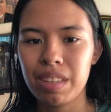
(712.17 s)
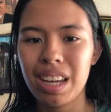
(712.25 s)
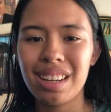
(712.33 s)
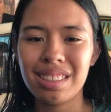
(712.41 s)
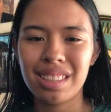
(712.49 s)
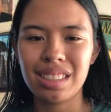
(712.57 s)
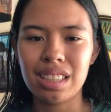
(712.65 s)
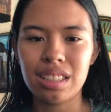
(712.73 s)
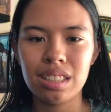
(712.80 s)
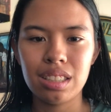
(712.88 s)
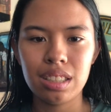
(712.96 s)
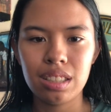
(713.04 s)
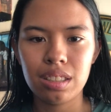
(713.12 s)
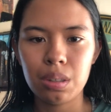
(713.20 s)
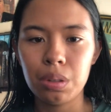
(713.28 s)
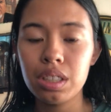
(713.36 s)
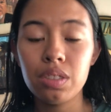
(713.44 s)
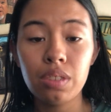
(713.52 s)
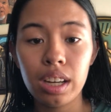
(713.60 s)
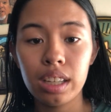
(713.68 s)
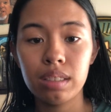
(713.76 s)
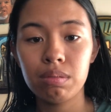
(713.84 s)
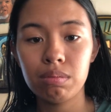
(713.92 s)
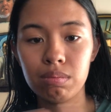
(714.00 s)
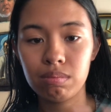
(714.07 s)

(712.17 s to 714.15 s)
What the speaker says: identity, so it's fine.